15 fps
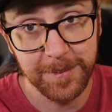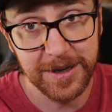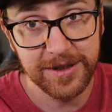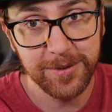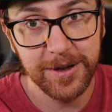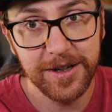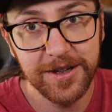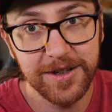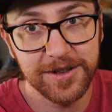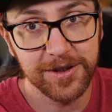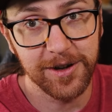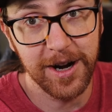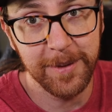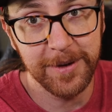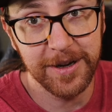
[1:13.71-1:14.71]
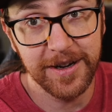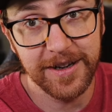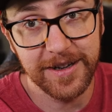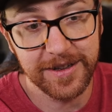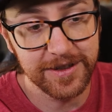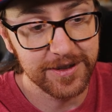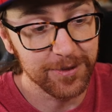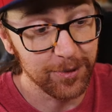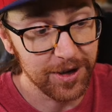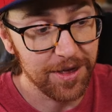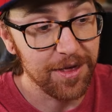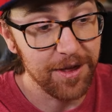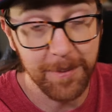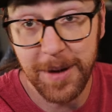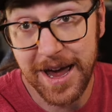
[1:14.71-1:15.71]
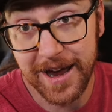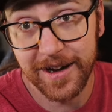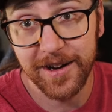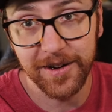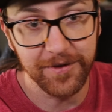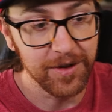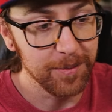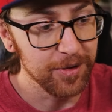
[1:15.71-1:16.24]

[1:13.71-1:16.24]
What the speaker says: The best way to describe it is with the back of the